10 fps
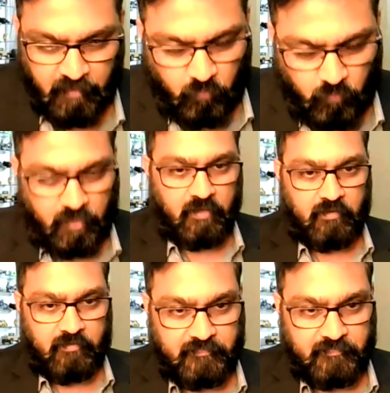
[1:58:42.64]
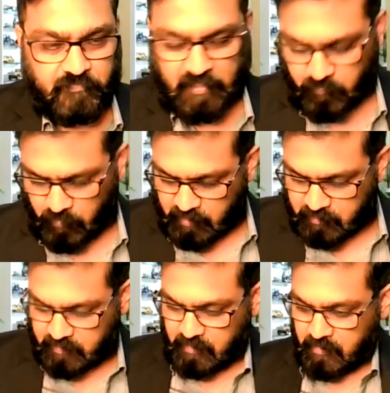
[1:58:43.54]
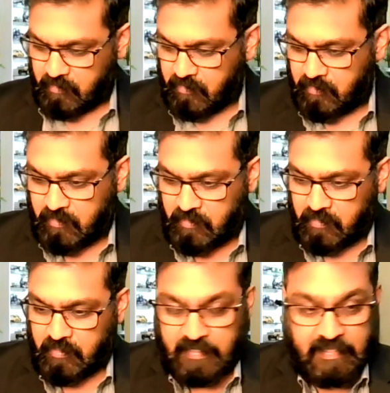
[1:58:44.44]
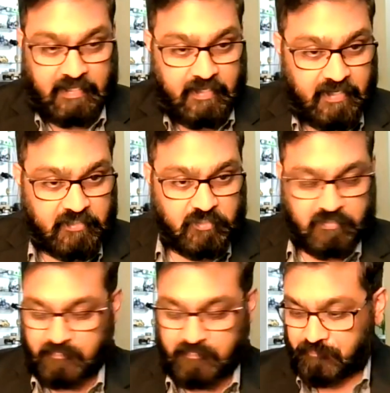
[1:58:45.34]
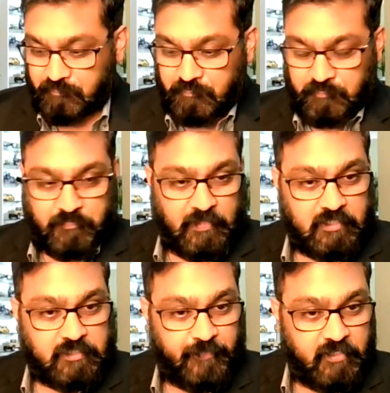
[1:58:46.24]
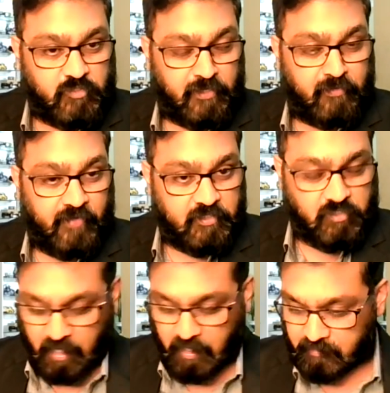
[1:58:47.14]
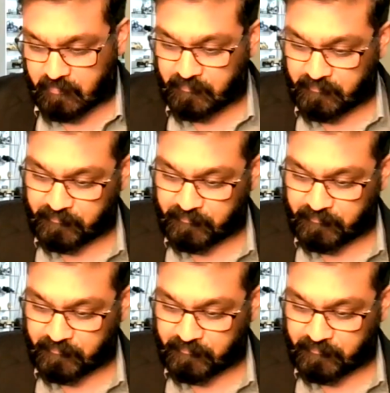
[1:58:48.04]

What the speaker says: Well, it was a great speech and great start.